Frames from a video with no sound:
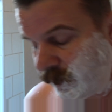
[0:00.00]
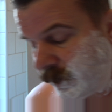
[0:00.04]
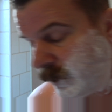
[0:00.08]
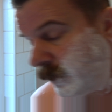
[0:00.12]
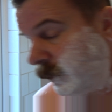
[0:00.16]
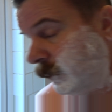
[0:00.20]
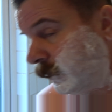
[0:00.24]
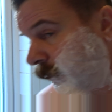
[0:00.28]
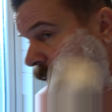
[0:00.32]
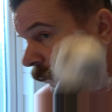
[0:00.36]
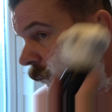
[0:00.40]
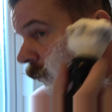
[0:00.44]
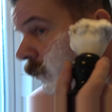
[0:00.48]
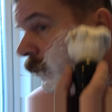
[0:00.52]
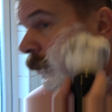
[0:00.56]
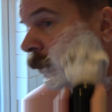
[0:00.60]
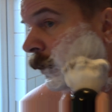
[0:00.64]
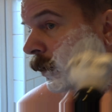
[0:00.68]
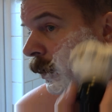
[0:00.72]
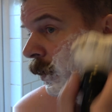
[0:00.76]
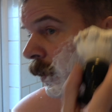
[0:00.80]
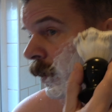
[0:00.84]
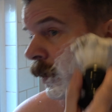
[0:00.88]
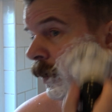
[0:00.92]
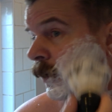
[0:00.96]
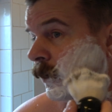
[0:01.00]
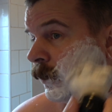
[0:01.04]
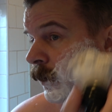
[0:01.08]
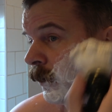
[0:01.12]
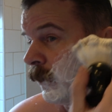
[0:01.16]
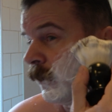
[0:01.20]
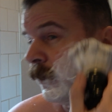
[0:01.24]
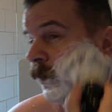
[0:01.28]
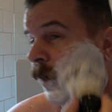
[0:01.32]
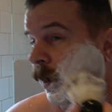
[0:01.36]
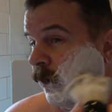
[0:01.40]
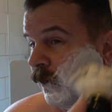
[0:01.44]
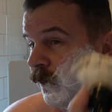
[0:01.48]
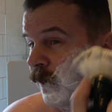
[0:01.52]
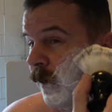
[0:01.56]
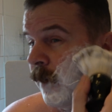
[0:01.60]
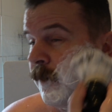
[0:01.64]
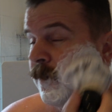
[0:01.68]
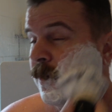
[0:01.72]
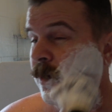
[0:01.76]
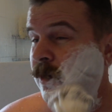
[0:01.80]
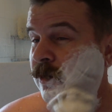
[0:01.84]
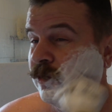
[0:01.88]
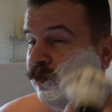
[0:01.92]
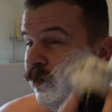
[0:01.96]
is the no
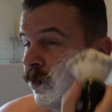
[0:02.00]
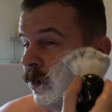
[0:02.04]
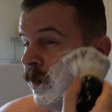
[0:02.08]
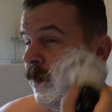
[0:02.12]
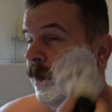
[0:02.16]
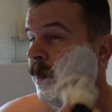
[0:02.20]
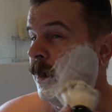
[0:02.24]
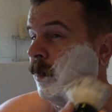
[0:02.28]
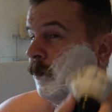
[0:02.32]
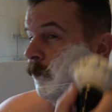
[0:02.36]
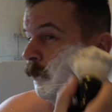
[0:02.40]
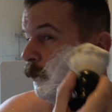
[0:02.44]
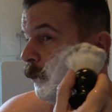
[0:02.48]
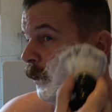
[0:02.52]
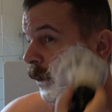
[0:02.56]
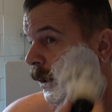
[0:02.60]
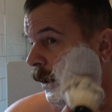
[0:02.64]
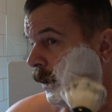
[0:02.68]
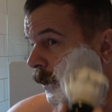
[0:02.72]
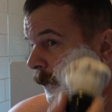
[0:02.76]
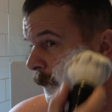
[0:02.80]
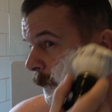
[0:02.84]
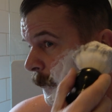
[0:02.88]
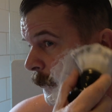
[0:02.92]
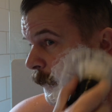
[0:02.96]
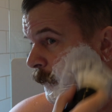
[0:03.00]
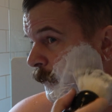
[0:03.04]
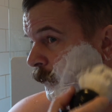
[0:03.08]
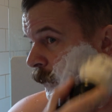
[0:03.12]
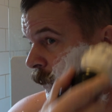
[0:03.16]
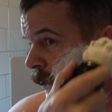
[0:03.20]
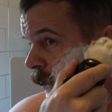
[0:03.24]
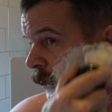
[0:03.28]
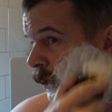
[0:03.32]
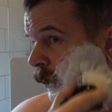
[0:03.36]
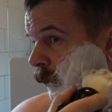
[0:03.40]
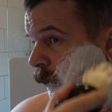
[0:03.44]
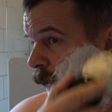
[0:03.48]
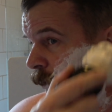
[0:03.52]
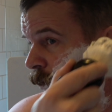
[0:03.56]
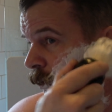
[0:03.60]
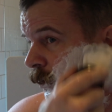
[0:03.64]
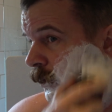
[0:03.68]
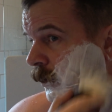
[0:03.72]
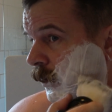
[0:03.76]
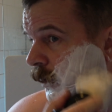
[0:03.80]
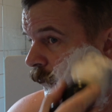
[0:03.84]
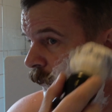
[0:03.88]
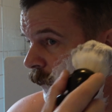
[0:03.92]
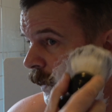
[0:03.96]
thumb notch. But the
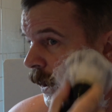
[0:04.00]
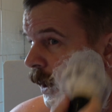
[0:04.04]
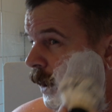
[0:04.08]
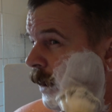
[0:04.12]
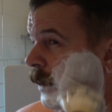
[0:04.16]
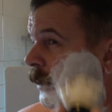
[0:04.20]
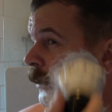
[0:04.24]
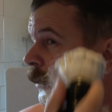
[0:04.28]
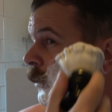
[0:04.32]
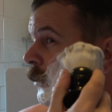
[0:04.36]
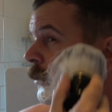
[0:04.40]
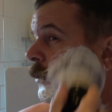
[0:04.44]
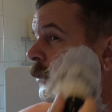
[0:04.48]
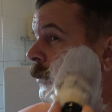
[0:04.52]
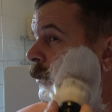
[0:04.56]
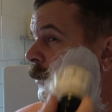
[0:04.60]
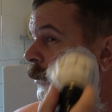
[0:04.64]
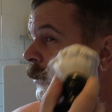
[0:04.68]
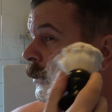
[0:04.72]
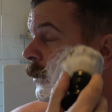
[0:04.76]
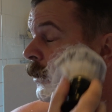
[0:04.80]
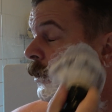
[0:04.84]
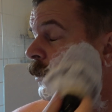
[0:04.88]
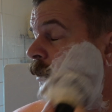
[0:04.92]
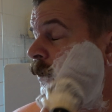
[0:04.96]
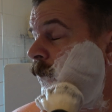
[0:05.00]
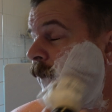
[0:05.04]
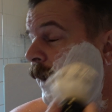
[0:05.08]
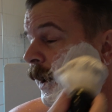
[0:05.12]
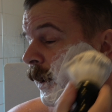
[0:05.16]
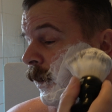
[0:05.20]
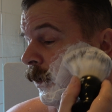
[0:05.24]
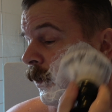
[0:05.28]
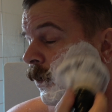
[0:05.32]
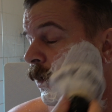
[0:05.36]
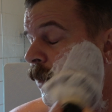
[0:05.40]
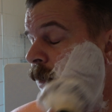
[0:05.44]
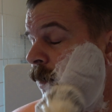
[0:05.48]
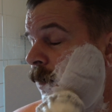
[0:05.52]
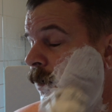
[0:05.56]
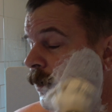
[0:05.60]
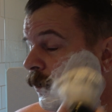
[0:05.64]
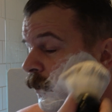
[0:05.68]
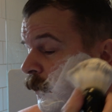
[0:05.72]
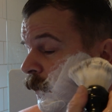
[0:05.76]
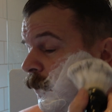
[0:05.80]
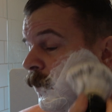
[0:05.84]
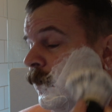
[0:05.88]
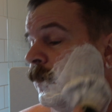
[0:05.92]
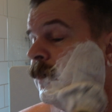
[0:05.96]
more I've had, because I've had a lot
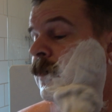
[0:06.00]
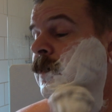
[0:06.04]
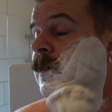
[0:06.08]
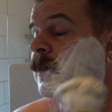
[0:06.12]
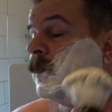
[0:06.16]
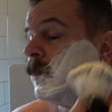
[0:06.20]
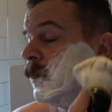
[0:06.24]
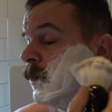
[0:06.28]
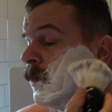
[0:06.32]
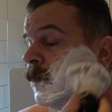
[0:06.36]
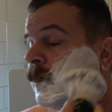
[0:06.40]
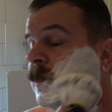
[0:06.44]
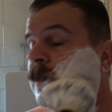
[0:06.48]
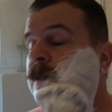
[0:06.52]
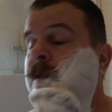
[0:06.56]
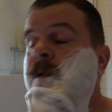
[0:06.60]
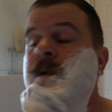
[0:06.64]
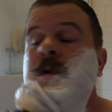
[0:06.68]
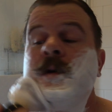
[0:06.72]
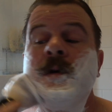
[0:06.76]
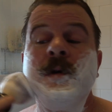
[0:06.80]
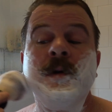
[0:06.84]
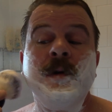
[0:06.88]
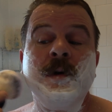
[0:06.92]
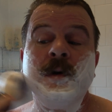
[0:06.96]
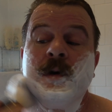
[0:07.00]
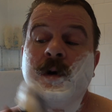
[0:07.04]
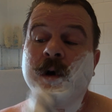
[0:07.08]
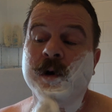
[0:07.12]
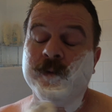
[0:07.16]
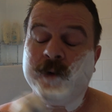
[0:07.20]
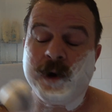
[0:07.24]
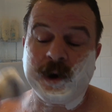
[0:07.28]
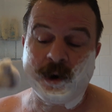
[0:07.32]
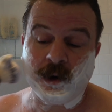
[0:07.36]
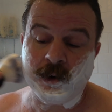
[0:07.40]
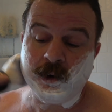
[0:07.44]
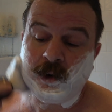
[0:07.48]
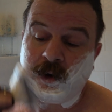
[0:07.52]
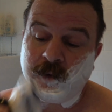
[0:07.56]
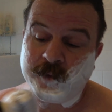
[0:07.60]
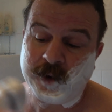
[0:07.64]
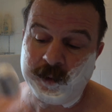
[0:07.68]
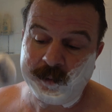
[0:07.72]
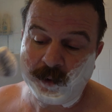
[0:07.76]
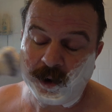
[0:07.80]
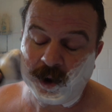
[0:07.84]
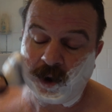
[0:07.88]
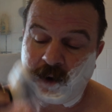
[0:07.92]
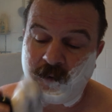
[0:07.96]
of
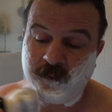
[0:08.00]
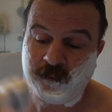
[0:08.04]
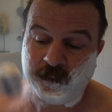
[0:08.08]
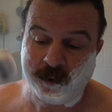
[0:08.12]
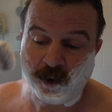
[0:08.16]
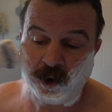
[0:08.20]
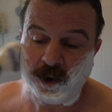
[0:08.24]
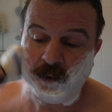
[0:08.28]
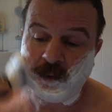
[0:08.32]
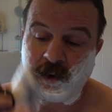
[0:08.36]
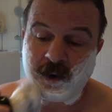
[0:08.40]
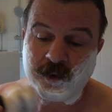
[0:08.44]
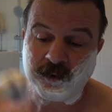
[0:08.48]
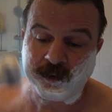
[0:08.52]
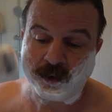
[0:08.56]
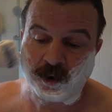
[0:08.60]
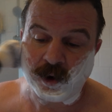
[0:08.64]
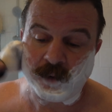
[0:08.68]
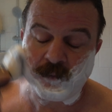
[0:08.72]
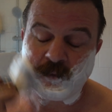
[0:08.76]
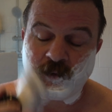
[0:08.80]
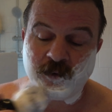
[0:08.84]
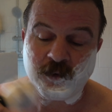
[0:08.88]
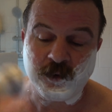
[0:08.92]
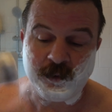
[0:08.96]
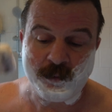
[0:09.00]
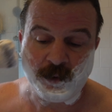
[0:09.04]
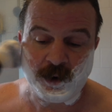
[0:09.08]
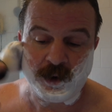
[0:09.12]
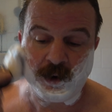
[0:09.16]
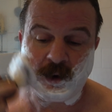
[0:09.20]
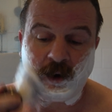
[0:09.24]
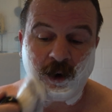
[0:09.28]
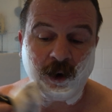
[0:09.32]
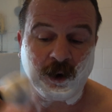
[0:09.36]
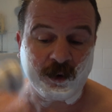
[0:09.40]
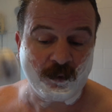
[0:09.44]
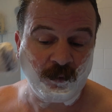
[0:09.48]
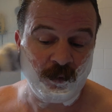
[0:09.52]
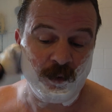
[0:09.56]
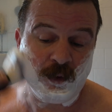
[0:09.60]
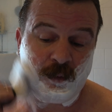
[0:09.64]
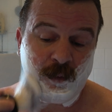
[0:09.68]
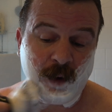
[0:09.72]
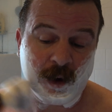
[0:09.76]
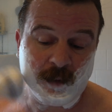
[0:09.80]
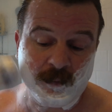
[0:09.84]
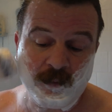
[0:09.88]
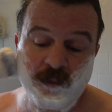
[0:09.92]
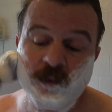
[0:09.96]
MK.31s come through me in the last few
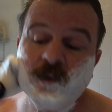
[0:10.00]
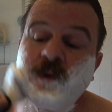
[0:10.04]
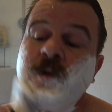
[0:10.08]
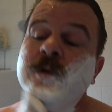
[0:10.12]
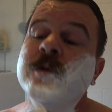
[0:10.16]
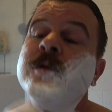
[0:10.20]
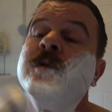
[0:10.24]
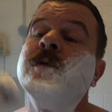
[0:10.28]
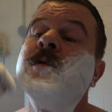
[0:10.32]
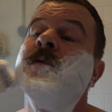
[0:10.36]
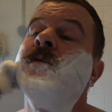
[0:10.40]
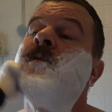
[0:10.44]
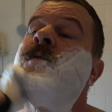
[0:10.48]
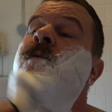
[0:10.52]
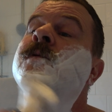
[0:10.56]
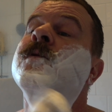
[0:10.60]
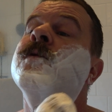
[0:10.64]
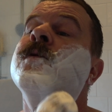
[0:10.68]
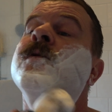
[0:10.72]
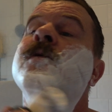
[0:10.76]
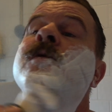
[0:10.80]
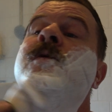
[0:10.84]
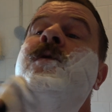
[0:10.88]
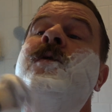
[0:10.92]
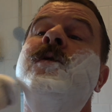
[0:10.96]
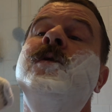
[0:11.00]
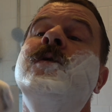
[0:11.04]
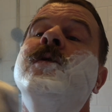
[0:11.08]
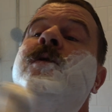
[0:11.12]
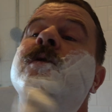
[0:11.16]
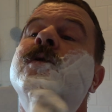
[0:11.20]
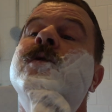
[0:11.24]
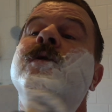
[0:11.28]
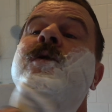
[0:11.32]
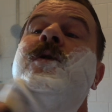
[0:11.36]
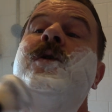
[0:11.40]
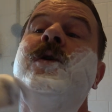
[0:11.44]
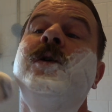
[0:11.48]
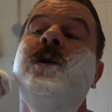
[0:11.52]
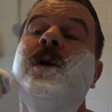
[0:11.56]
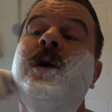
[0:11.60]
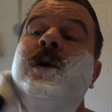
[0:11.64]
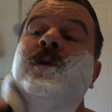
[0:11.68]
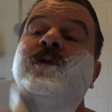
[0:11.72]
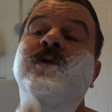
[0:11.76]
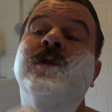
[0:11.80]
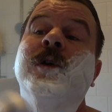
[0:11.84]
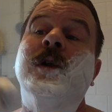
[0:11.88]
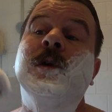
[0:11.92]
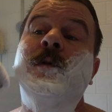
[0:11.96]
months. Like I
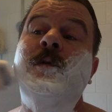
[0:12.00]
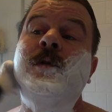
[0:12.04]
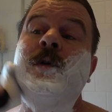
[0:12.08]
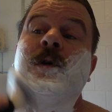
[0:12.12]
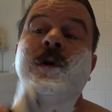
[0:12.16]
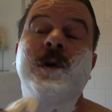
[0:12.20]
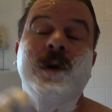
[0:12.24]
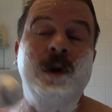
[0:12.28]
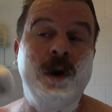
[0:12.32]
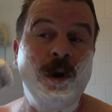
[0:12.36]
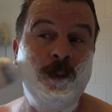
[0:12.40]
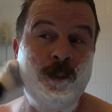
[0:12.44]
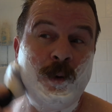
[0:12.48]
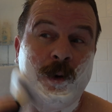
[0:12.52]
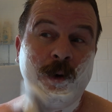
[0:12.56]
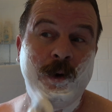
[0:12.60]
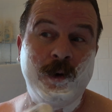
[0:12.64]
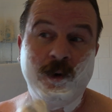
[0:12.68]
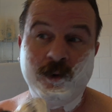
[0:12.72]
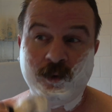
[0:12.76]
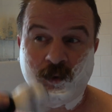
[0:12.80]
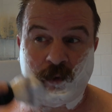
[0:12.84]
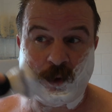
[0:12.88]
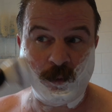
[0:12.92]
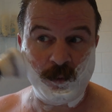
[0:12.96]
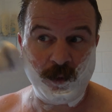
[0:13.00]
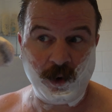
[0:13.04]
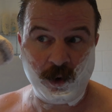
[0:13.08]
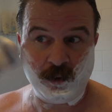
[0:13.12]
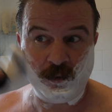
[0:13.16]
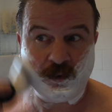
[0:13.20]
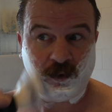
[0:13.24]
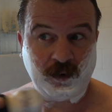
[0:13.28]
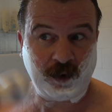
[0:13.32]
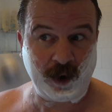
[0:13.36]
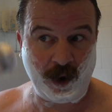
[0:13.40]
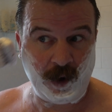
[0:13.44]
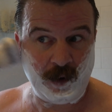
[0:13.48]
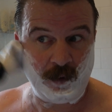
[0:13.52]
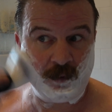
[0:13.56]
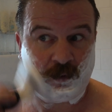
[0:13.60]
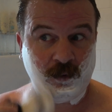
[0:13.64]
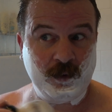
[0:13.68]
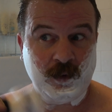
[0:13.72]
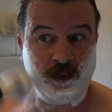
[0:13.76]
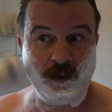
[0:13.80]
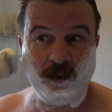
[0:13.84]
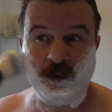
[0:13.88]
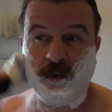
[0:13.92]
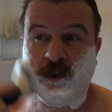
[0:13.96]
said, I've got a keeper that's got my own scales
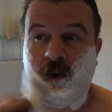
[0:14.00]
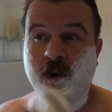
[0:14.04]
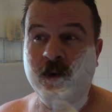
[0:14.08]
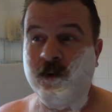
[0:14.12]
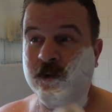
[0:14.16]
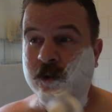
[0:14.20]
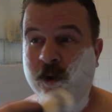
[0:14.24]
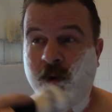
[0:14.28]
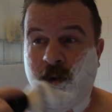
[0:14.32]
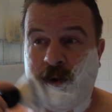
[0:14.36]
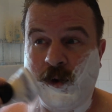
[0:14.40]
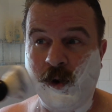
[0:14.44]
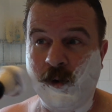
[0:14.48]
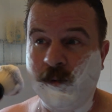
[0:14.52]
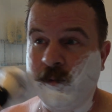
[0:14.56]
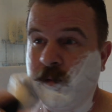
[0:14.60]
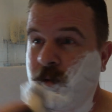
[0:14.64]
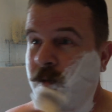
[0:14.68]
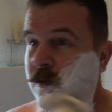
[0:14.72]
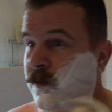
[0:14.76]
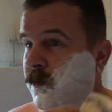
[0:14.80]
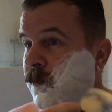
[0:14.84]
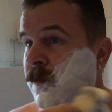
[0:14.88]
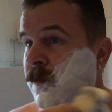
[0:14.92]
on it, you see, so I don't